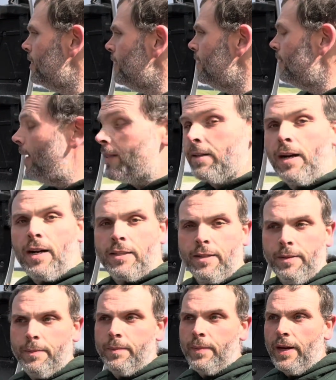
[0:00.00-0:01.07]
That's
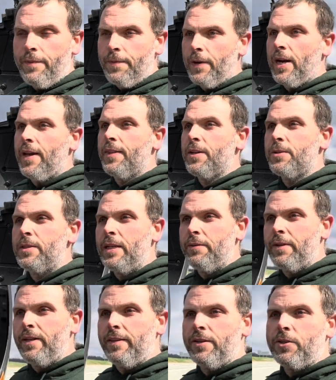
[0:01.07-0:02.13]
awesome. I forgot this was
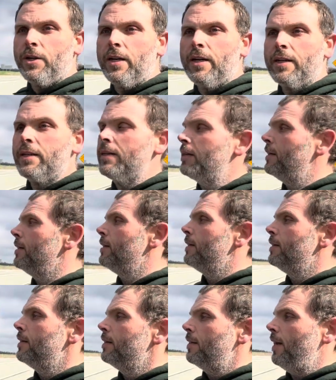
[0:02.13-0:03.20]
even in the truck.
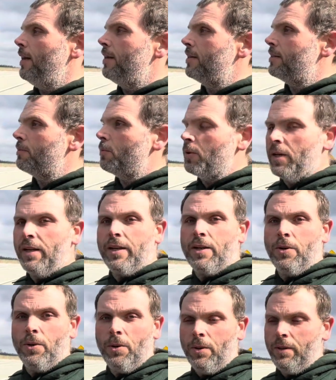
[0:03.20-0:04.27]
That is really
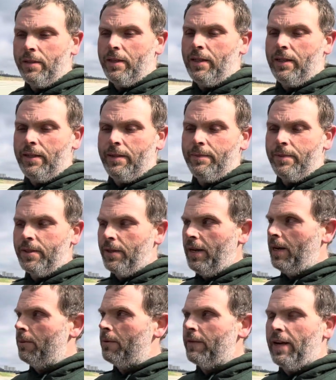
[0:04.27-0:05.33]
cool. So
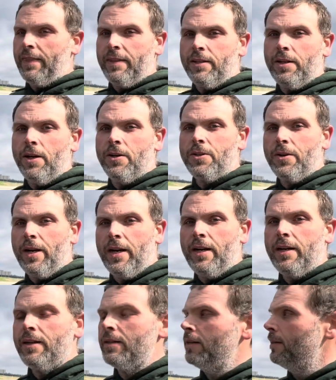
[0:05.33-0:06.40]
yeah, we've got this hose right
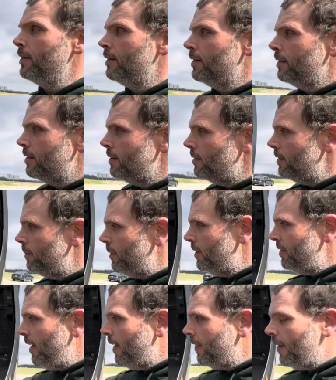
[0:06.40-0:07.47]
here. I'm gonna
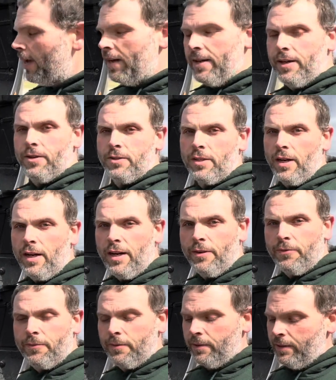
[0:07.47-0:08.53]
take that hose
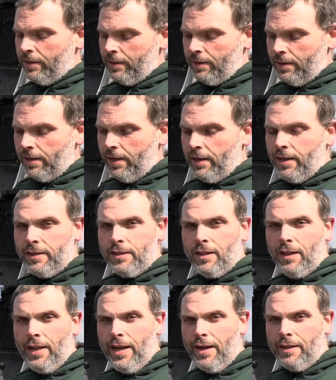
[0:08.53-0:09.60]
off, cut it to
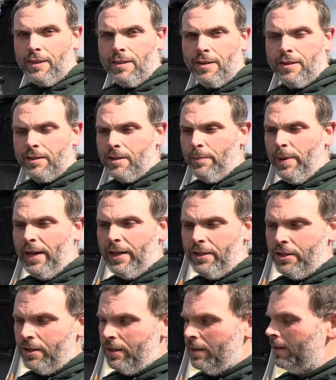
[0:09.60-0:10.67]
length to
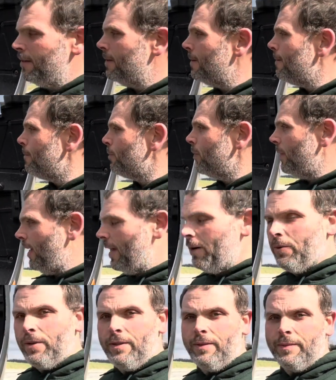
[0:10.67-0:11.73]
match
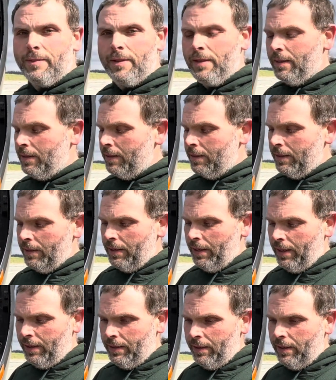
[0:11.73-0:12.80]
that one,
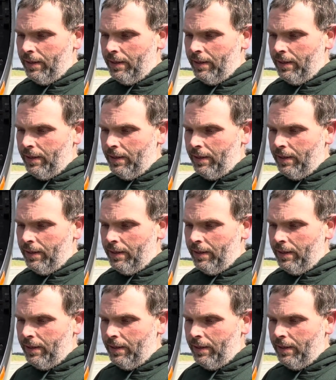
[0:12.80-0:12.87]
and